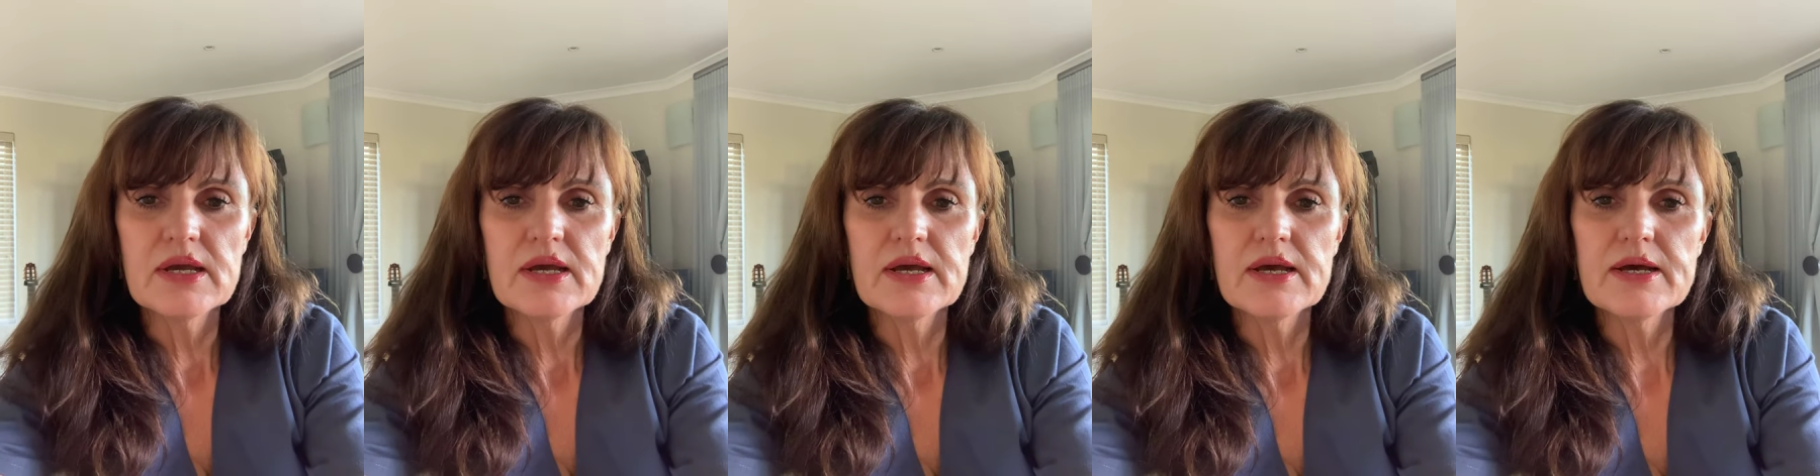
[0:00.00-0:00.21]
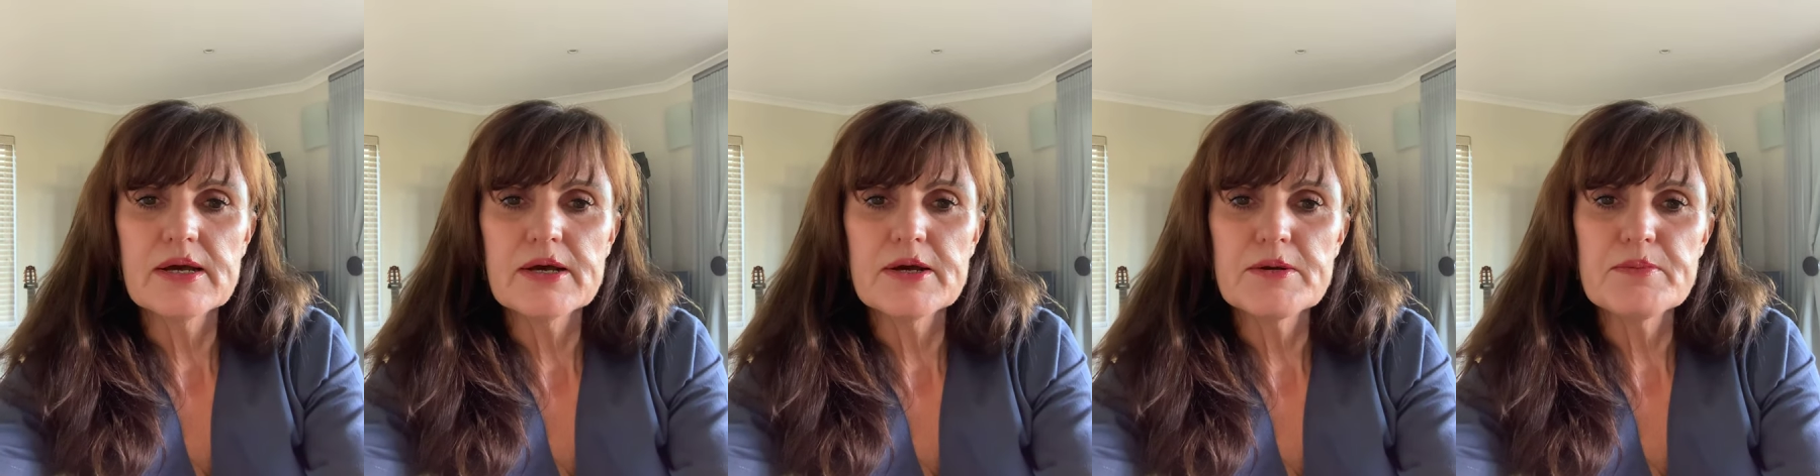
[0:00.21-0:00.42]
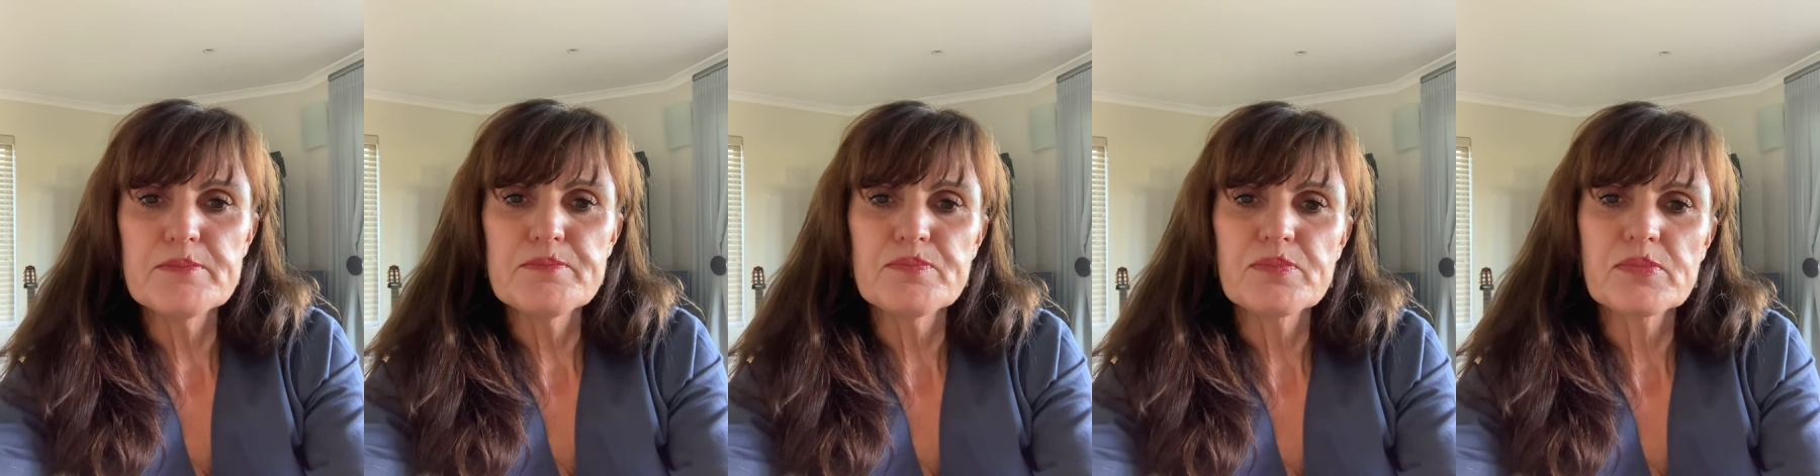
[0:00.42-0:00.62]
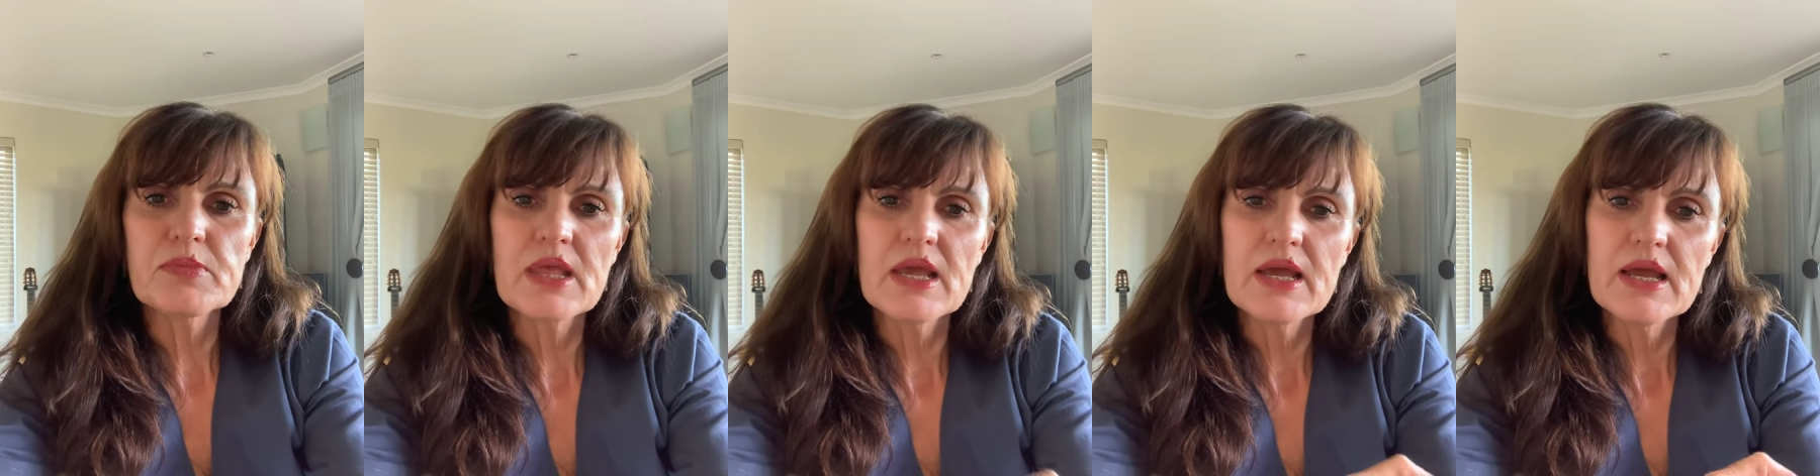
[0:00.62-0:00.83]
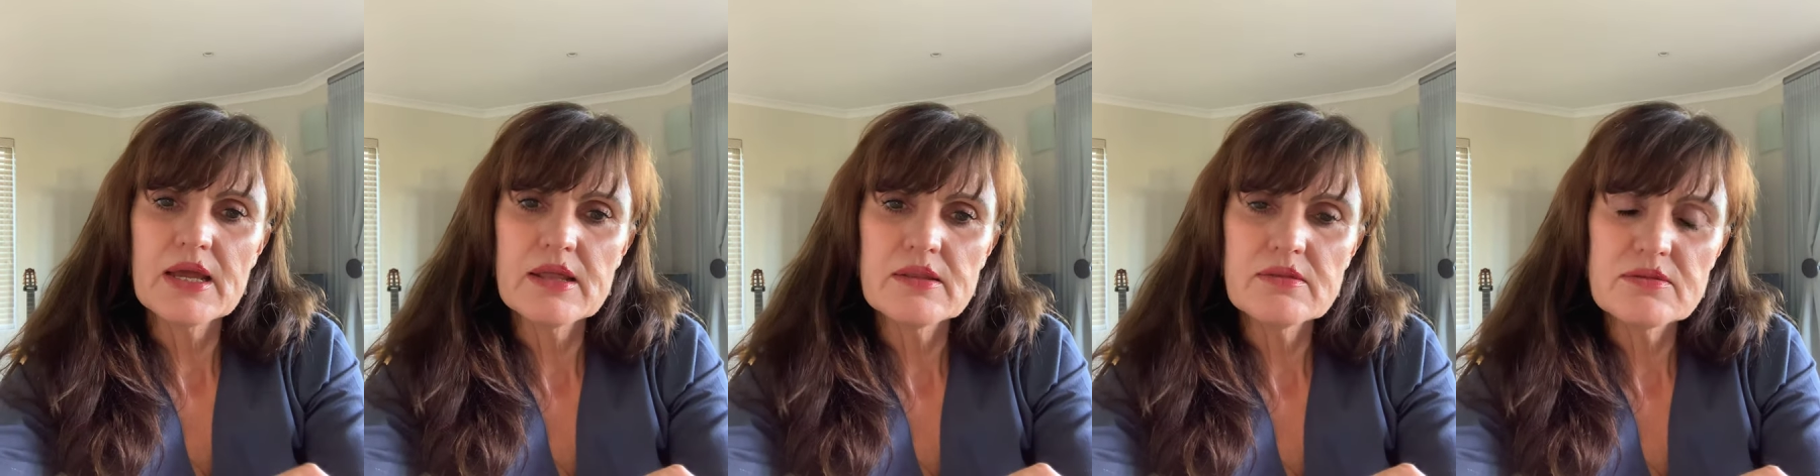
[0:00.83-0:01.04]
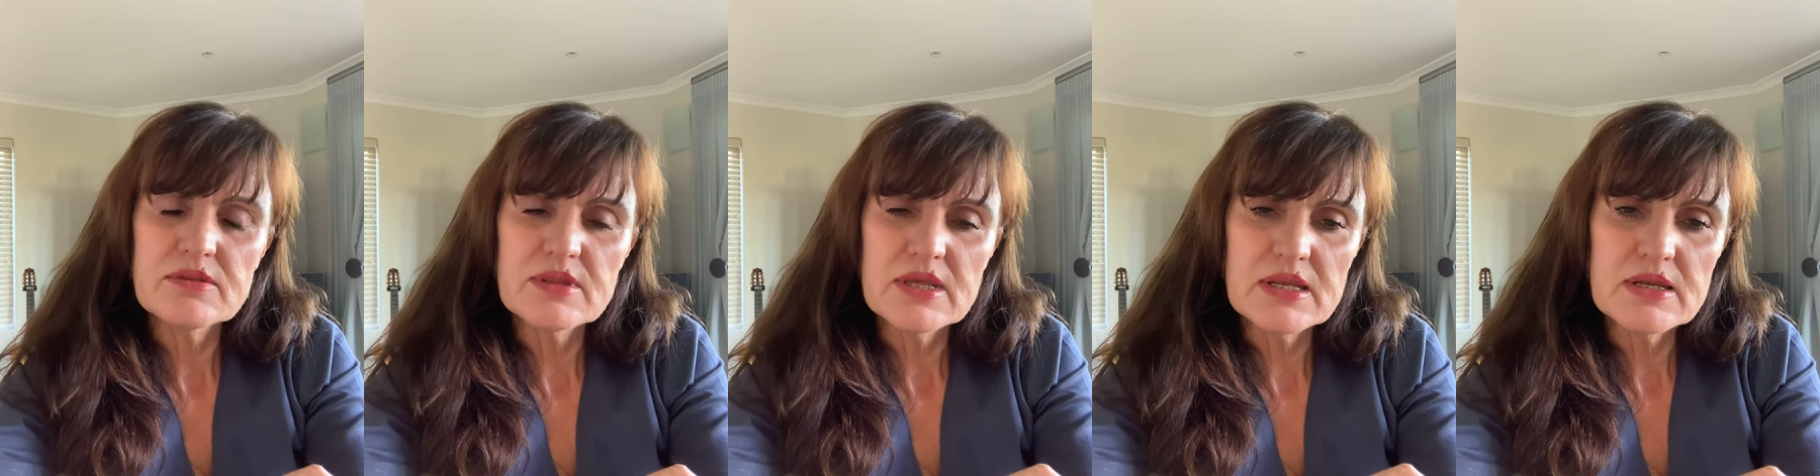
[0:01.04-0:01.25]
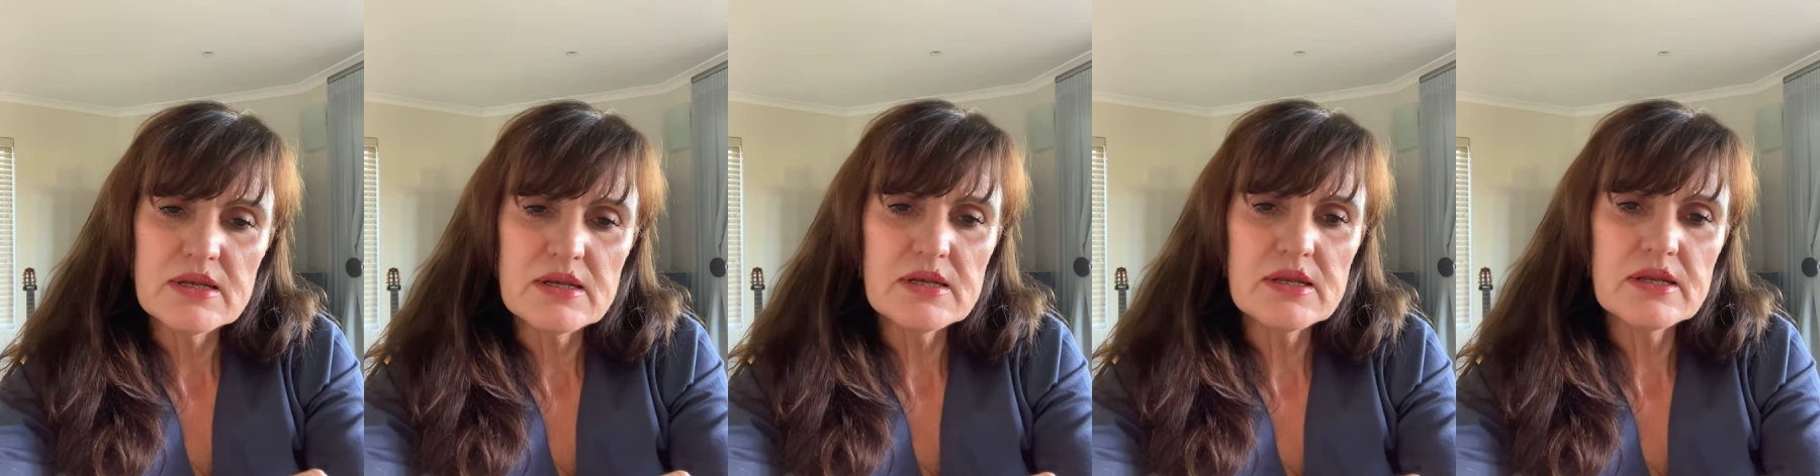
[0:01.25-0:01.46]
and
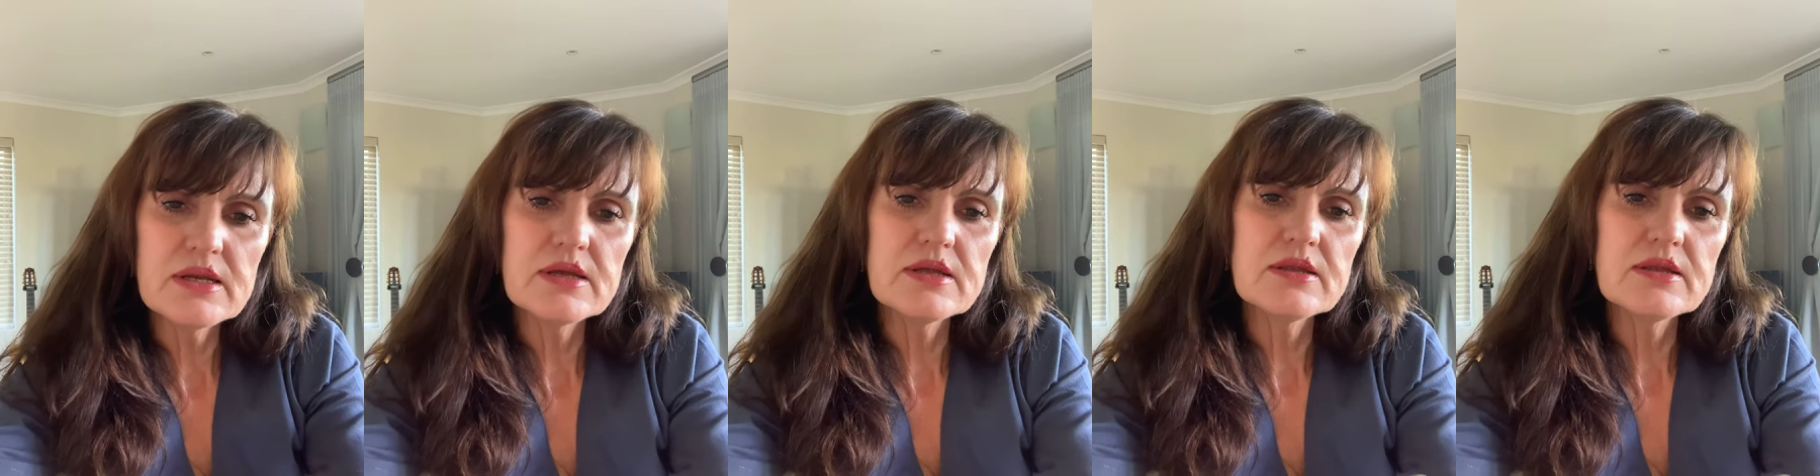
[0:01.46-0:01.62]
then